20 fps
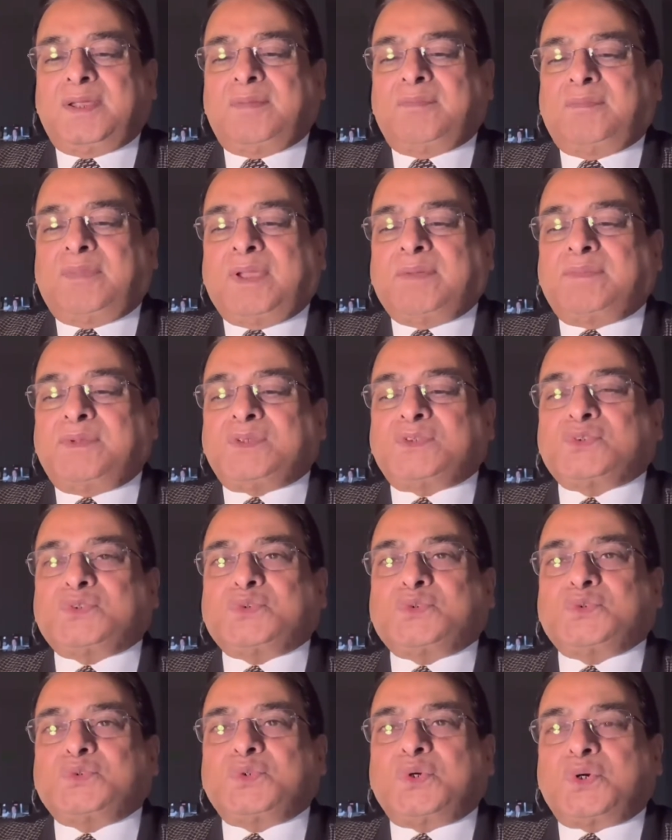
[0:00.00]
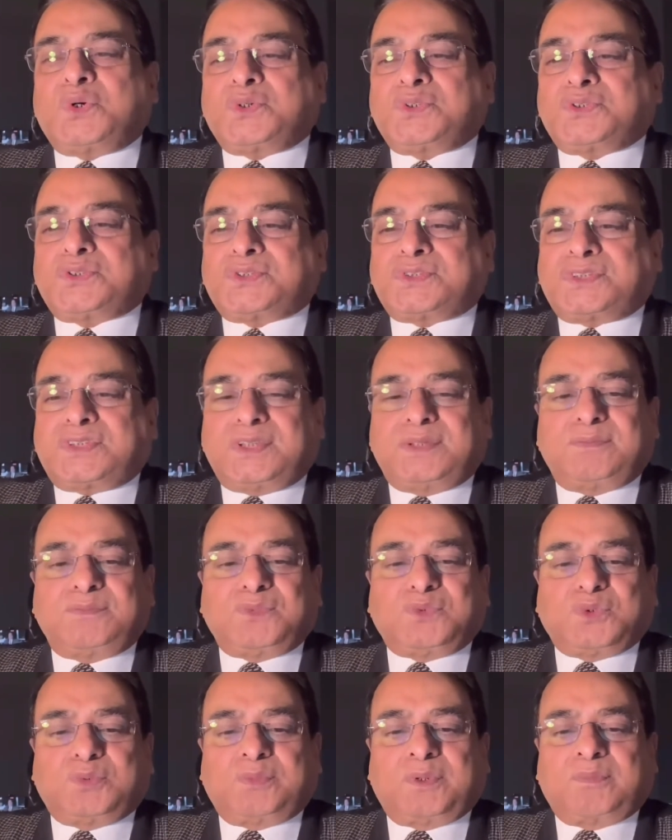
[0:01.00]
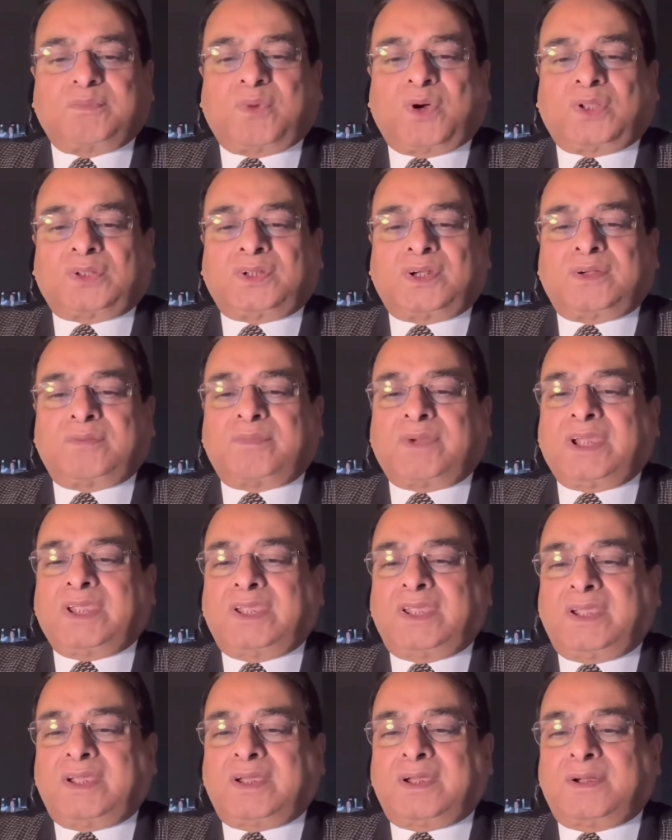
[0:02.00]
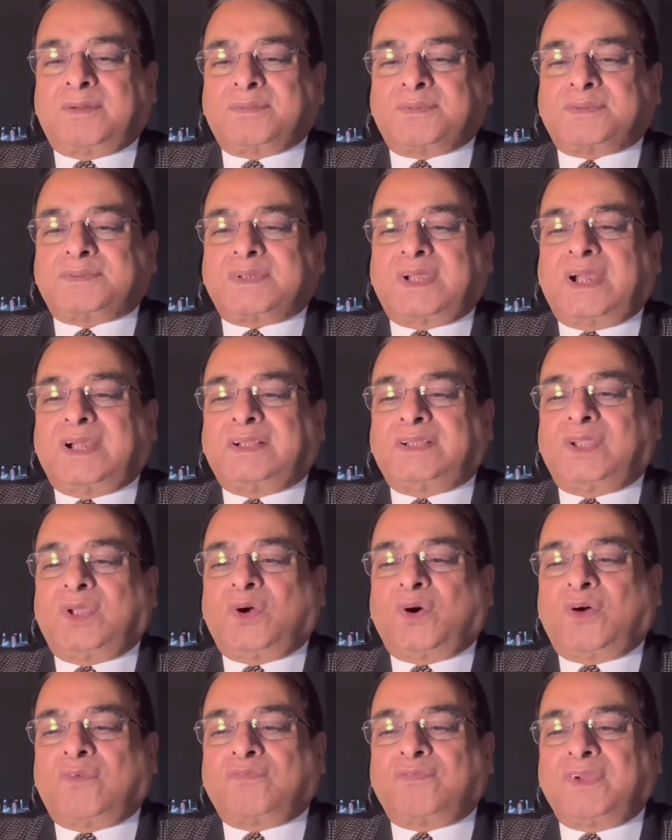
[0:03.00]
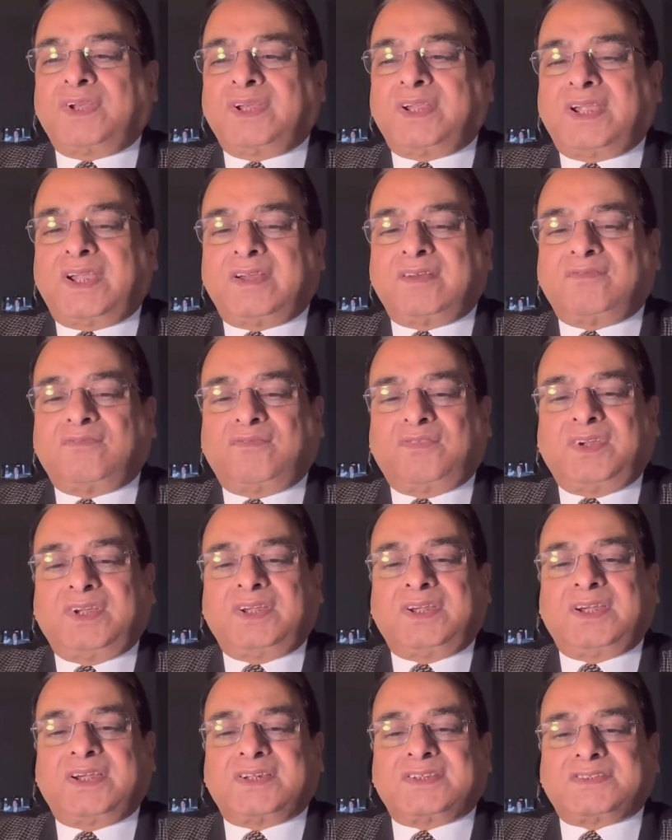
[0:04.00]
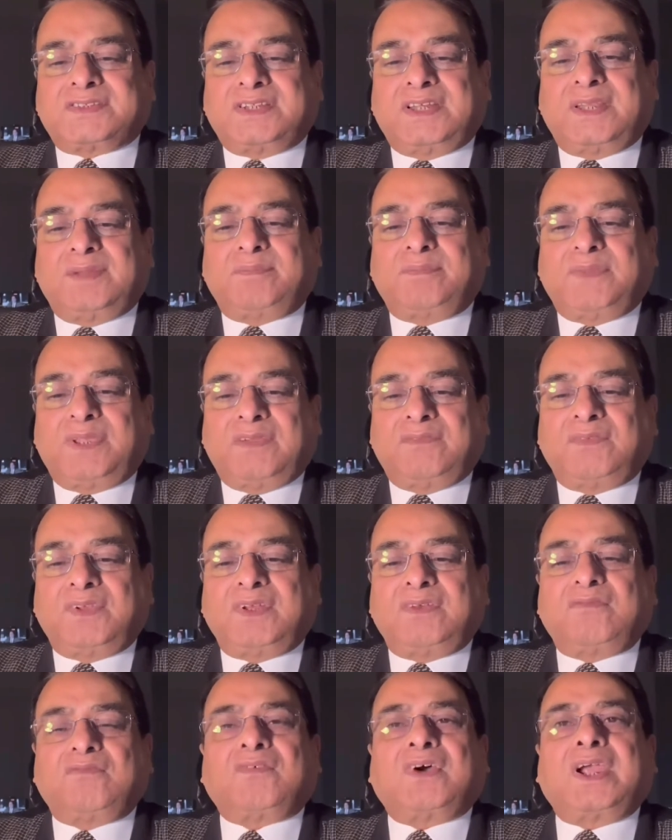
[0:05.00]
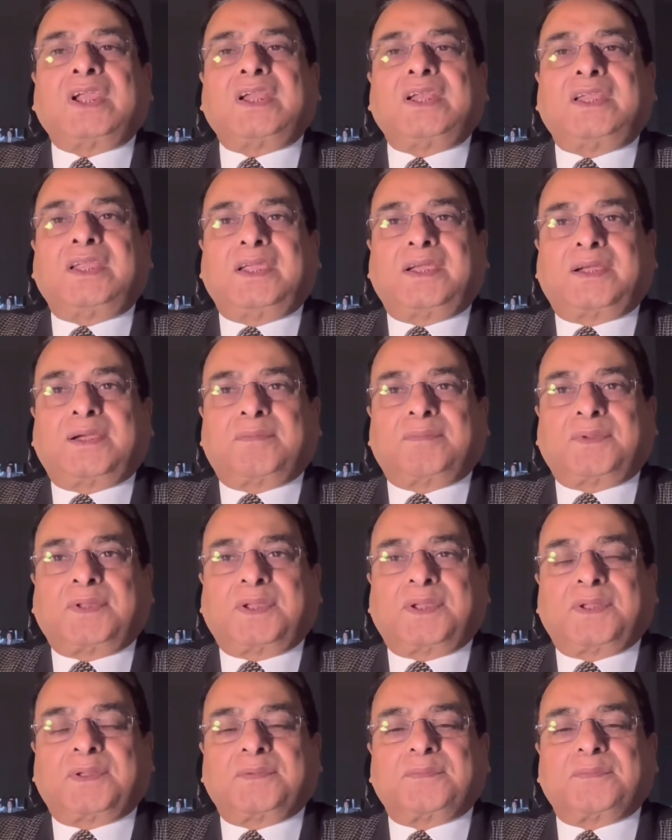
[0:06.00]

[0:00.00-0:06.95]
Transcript: babies do not seem to be bothered by hiccups, and they often can feed and sleep even while hiccuping.